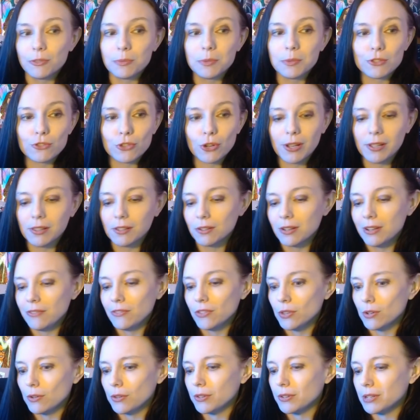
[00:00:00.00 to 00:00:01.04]
the trailer
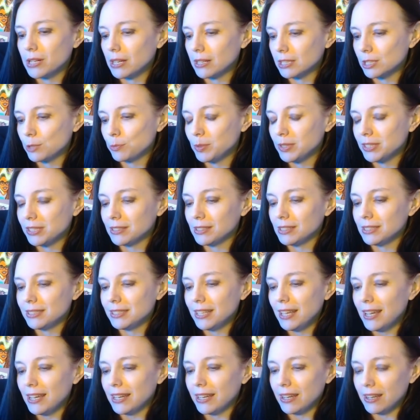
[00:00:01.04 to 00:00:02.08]
even though they're not explicitly
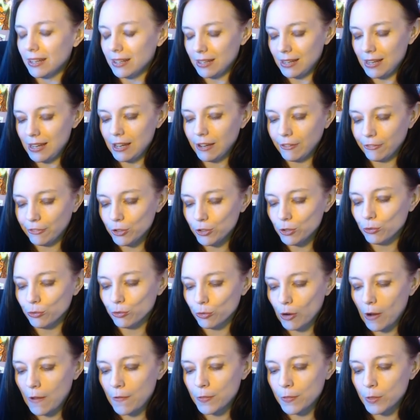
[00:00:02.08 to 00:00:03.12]
saying it if
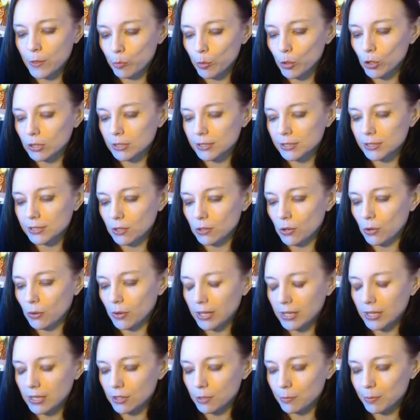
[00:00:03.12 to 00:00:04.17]
you've read the books so you know
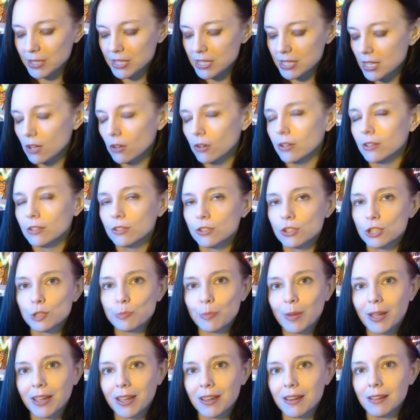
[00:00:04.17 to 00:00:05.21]
any of the material just
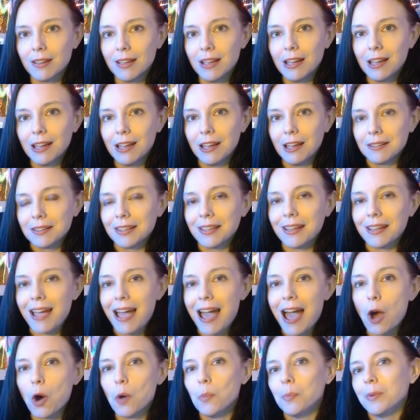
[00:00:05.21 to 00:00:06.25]
by
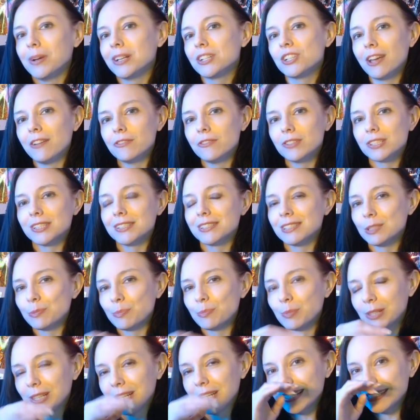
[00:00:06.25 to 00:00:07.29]
how much emphasis is
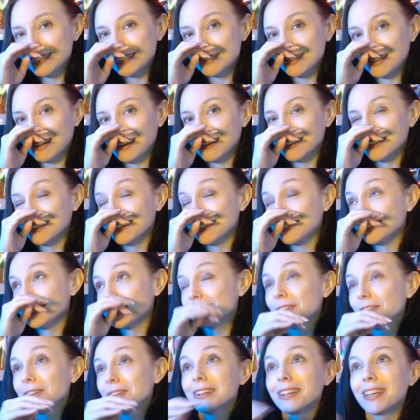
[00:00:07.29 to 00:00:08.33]
placed on
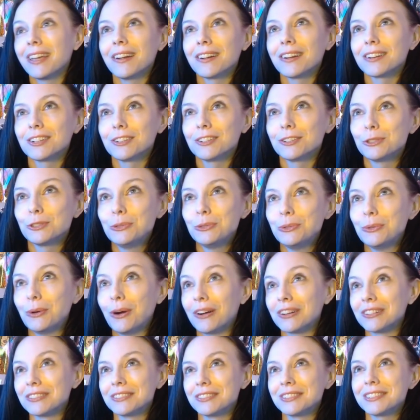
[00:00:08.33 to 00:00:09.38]
certain characters who
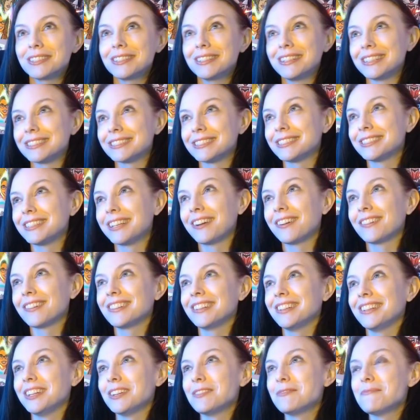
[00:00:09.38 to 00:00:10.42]
aren't
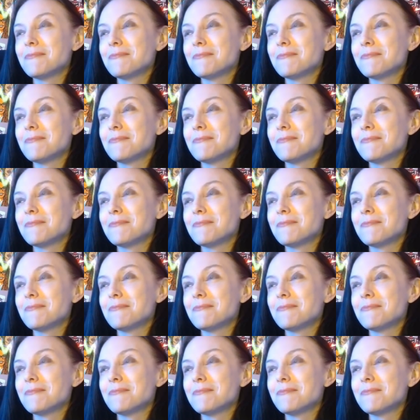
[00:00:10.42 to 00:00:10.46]
necessarily